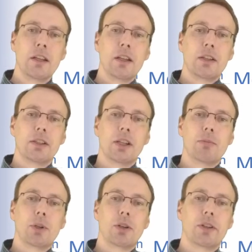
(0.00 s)

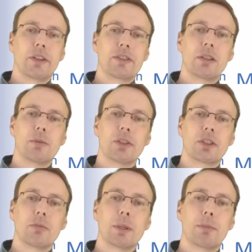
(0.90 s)
this number is
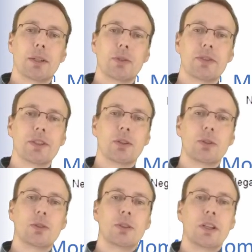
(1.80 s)
going to be below
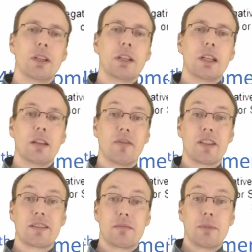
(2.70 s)
0. If
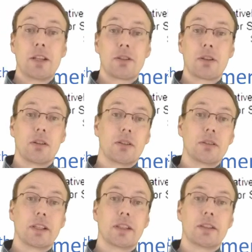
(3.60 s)
it's
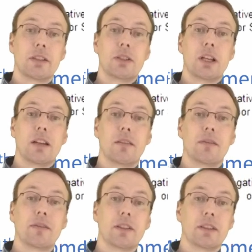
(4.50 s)
symmetrical and you
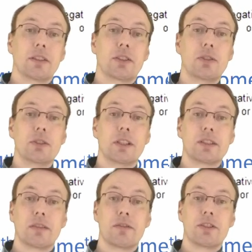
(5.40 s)
have a skewness
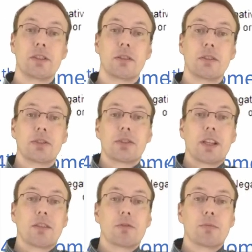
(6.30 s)
of 0, so
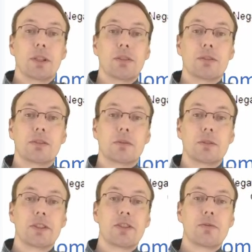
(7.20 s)
that would be your normal
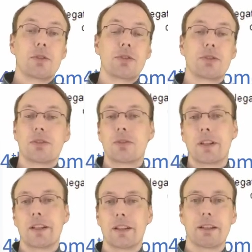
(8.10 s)
distribution, or
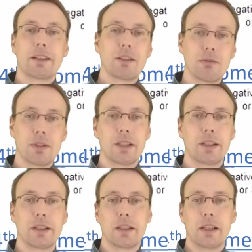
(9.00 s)
any like
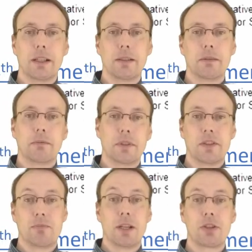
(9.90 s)
really
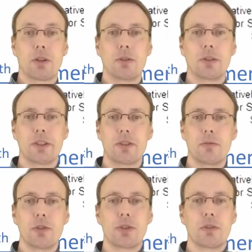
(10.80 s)
symmetrical
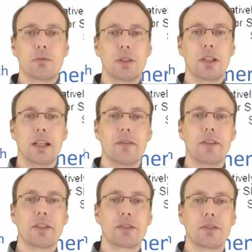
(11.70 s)
distribution will have
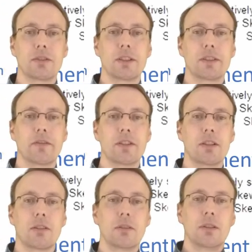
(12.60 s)
this skewness of
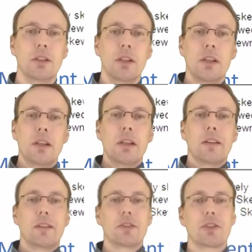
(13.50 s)
0.
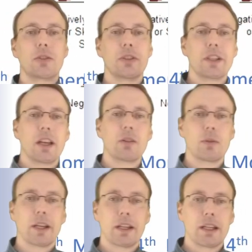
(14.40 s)
And skewed the other
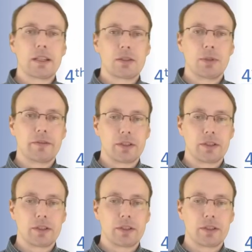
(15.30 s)
way, it's above